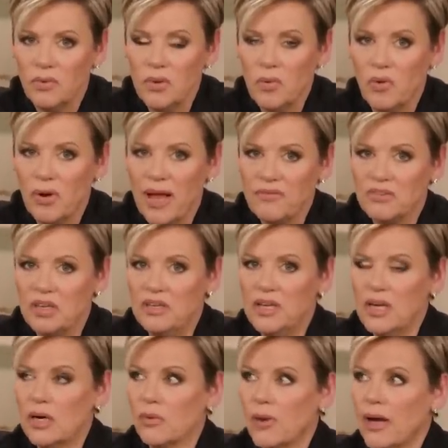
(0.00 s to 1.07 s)
We won't have to
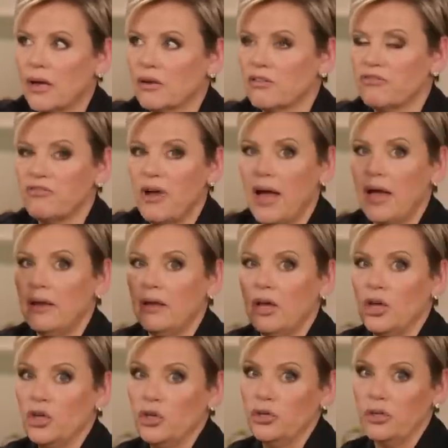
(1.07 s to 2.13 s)
dig around to find
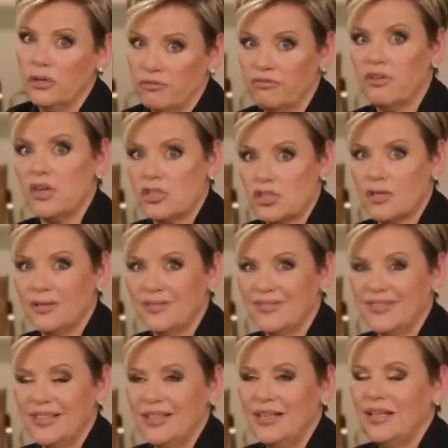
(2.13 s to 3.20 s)
a good confession.
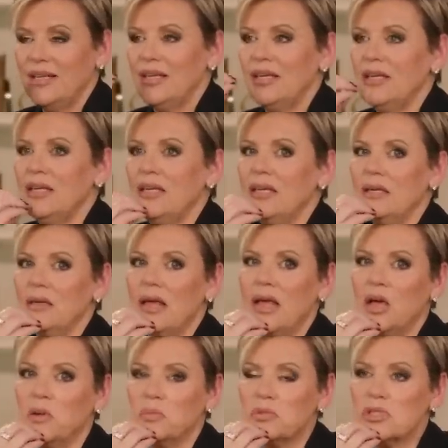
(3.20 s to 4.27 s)
It
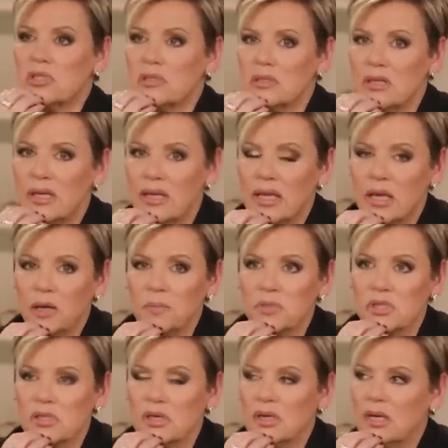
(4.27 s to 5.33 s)
helps
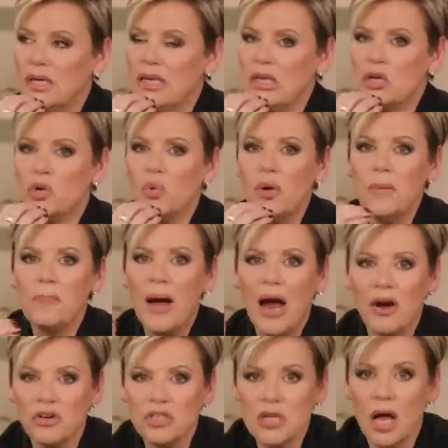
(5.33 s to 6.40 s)
equip
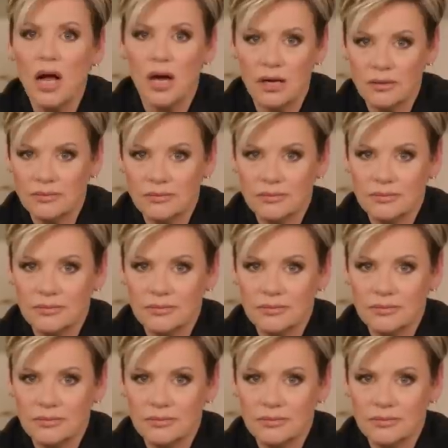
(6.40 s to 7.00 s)
our tongue.